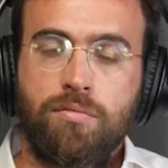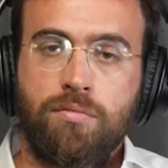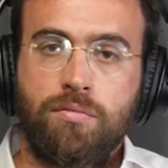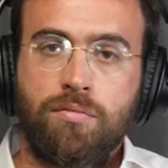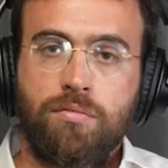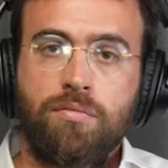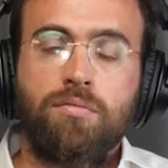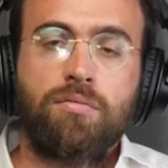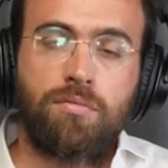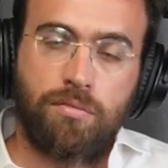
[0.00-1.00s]

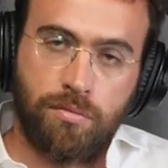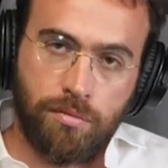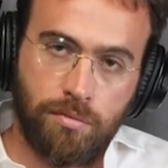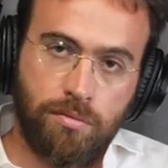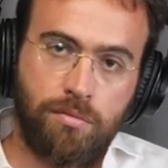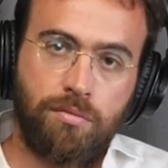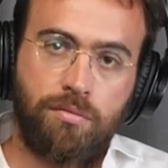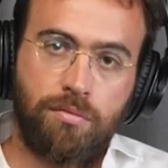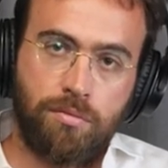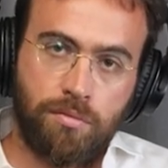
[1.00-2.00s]

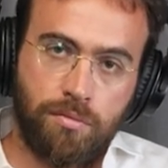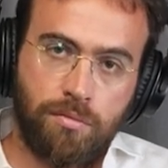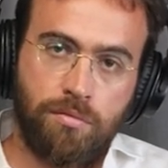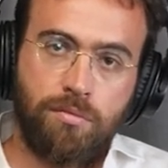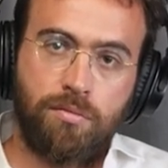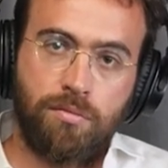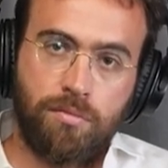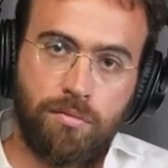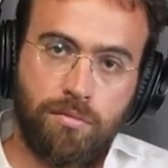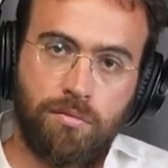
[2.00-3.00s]

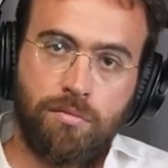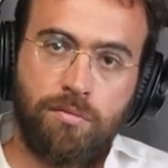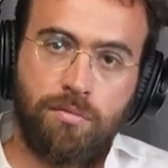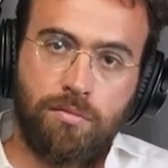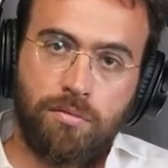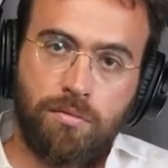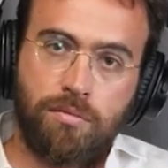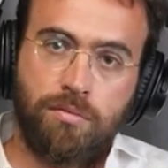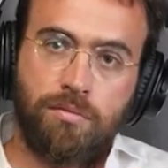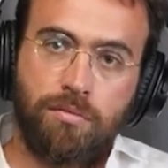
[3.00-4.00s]

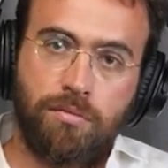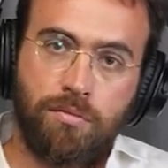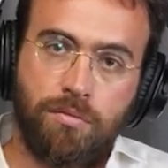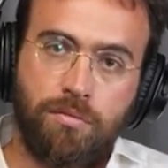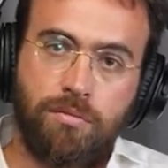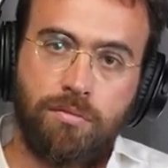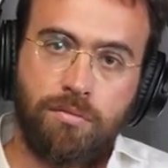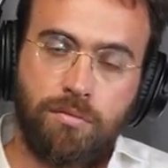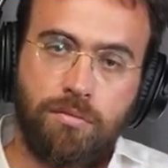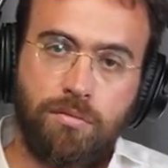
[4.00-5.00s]

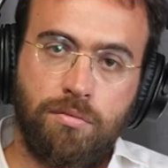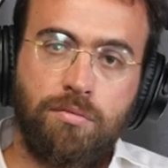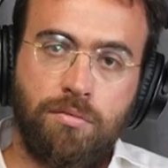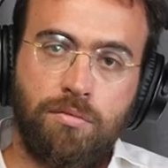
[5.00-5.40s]
(silent)